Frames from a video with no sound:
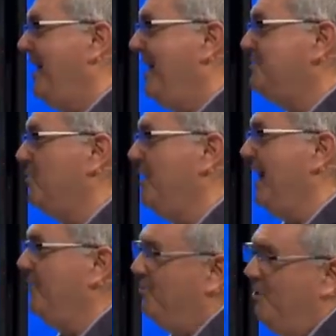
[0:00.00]
And so
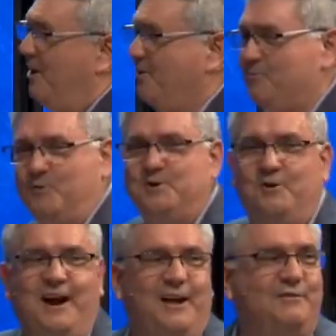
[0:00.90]
down the road, when you're
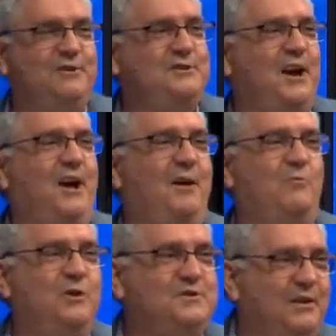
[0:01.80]
out of a job,
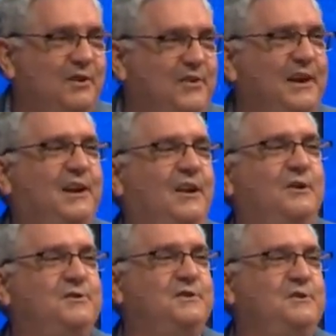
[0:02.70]
once everything
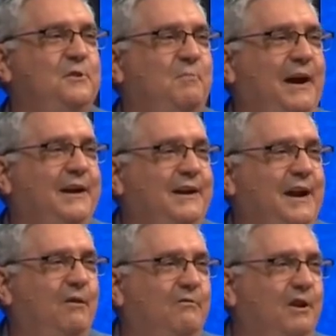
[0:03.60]
closes and your bank
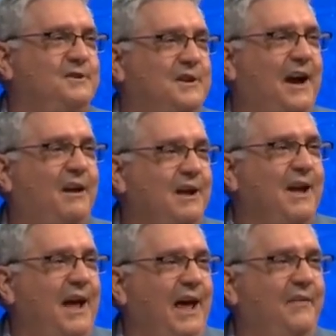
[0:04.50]
account runs out
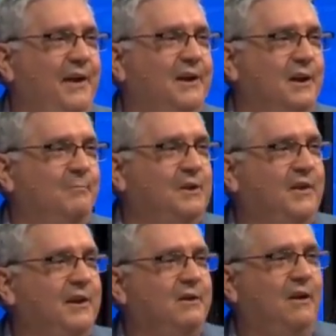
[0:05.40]
and they come and
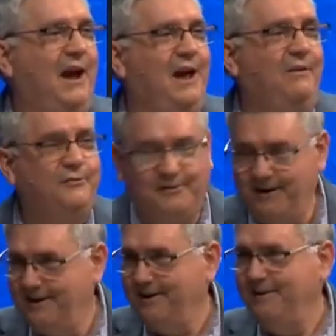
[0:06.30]
take your house,
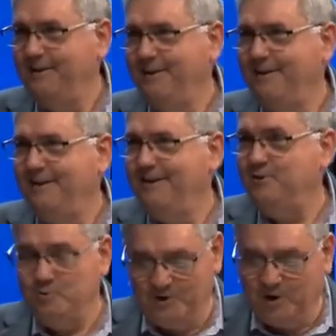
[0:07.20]

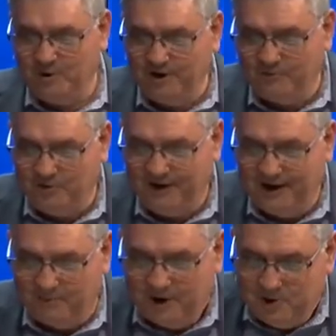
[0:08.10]
you can go live with
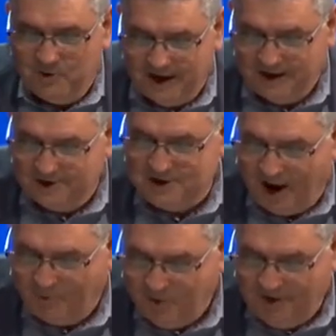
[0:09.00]
them. You can get a
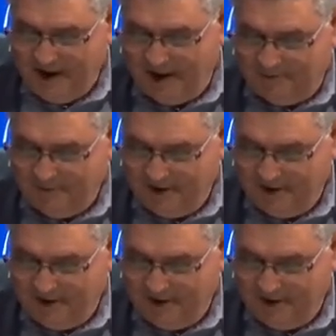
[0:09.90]
job with them.